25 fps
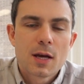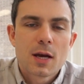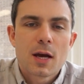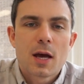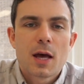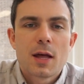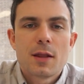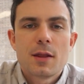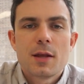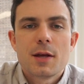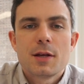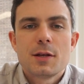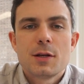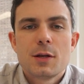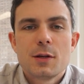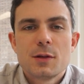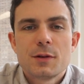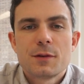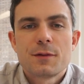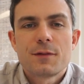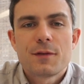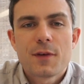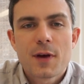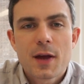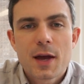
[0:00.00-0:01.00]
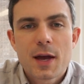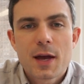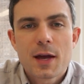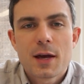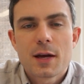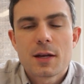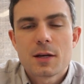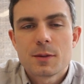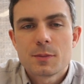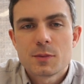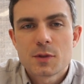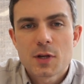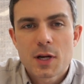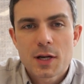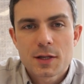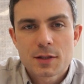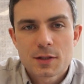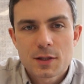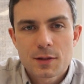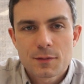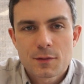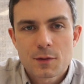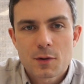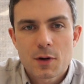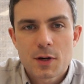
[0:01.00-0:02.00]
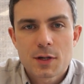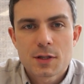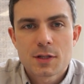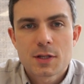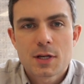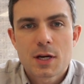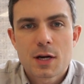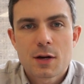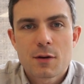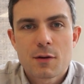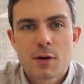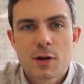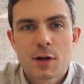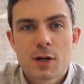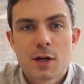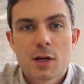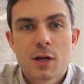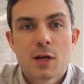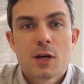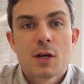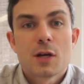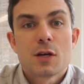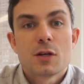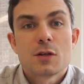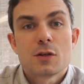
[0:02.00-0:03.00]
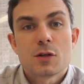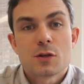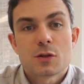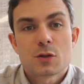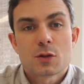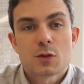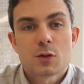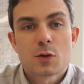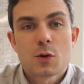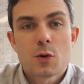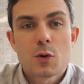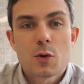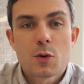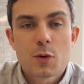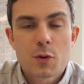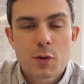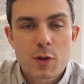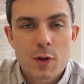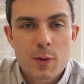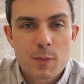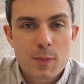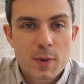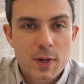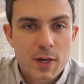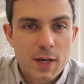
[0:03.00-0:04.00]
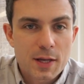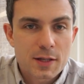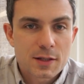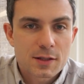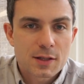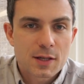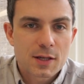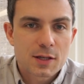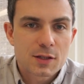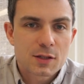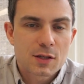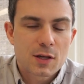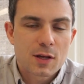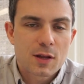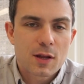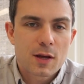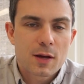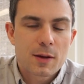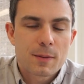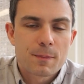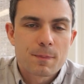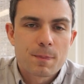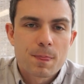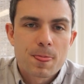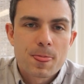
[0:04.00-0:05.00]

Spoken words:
and then use fair and objective criteria to score them against each other,